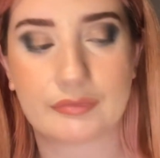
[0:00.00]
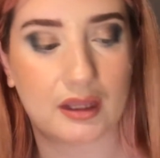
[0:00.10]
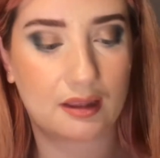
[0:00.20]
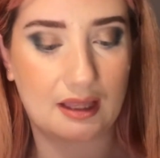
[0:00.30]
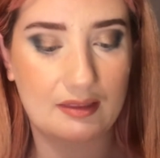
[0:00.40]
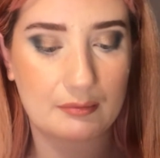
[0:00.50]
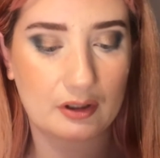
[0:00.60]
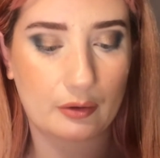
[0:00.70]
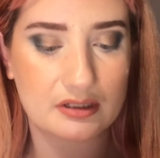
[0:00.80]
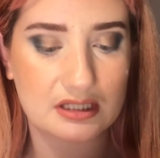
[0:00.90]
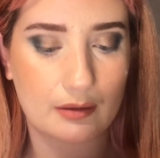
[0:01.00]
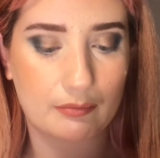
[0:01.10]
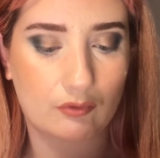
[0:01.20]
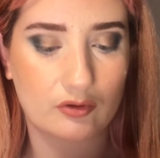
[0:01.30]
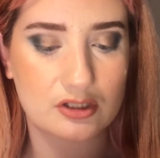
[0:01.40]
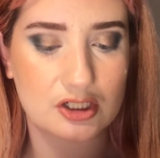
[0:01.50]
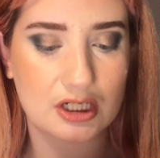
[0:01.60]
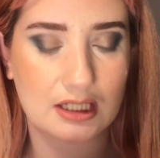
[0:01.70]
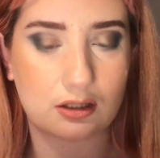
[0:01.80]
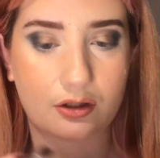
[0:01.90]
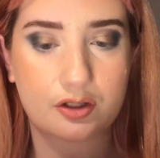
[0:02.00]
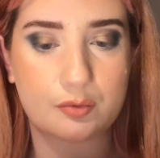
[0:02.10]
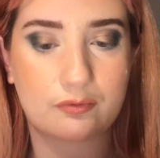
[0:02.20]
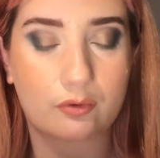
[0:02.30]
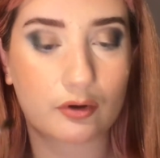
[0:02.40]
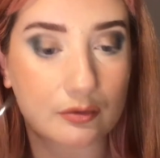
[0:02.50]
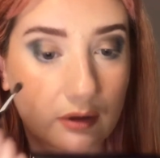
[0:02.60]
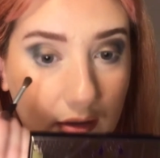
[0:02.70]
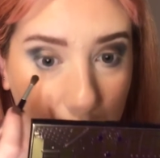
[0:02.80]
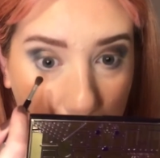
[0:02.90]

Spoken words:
Okay, then I'm going to go into that bronzy shade that I used before as well.